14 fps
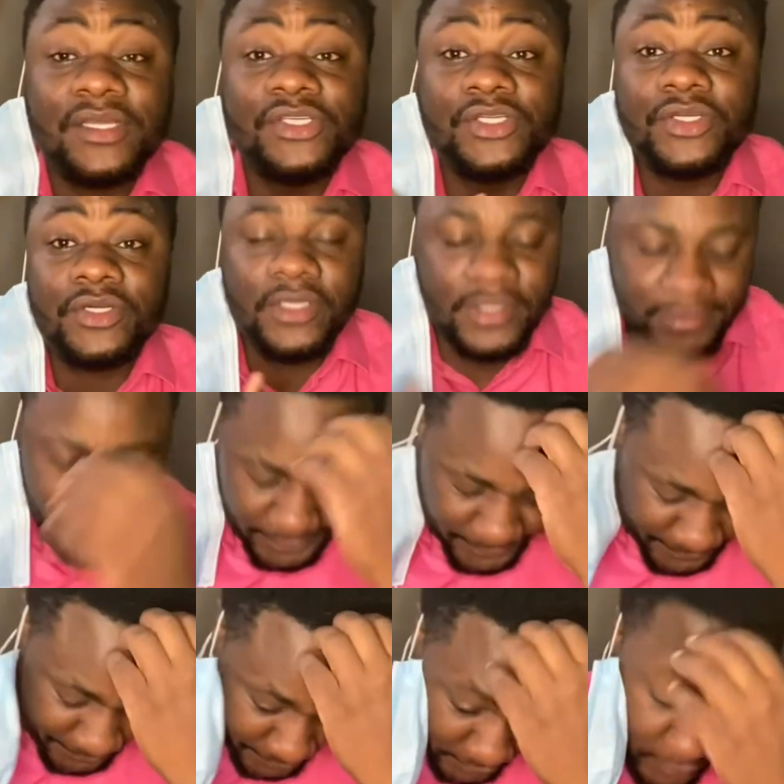your
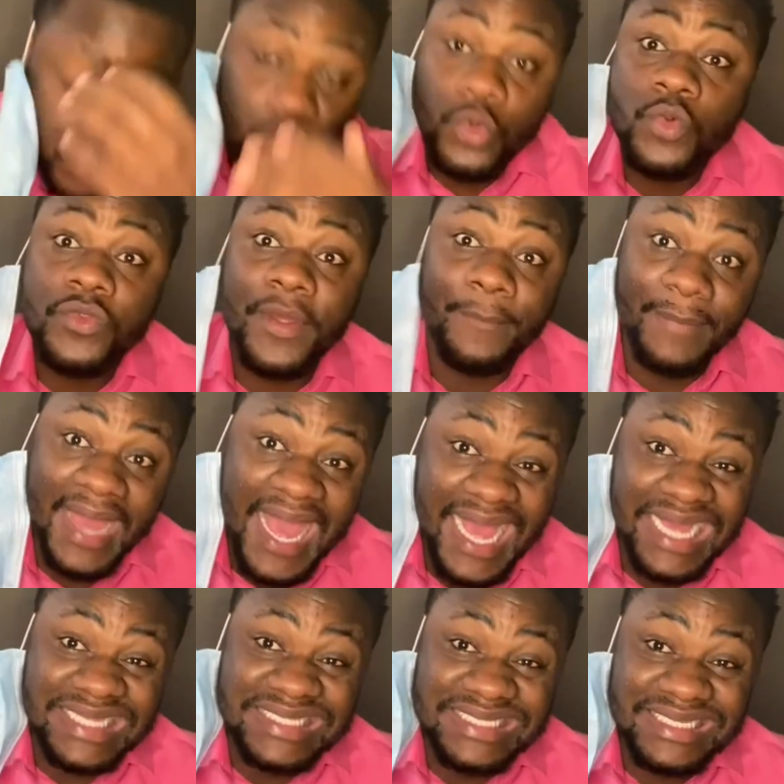through the
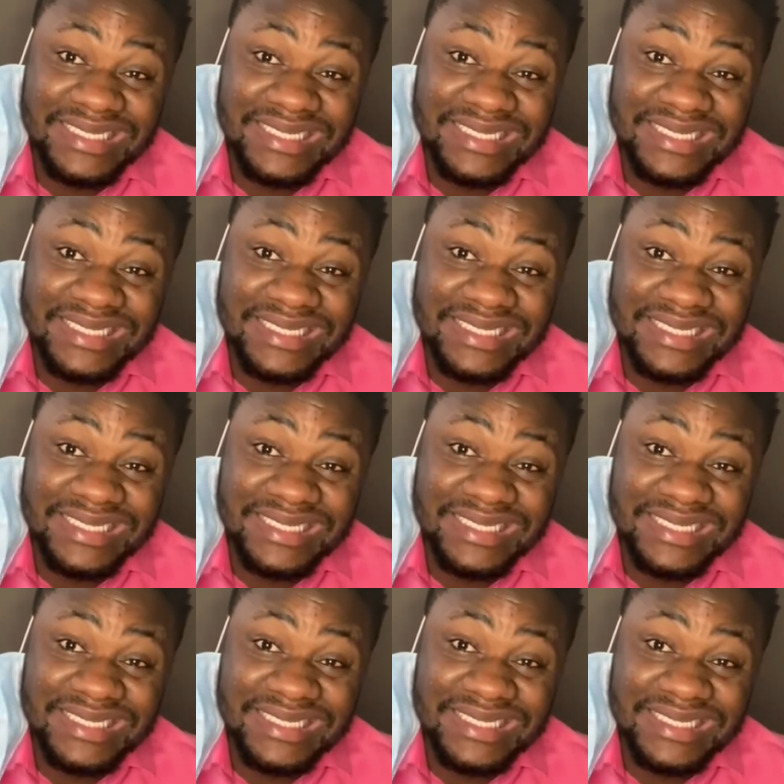mask.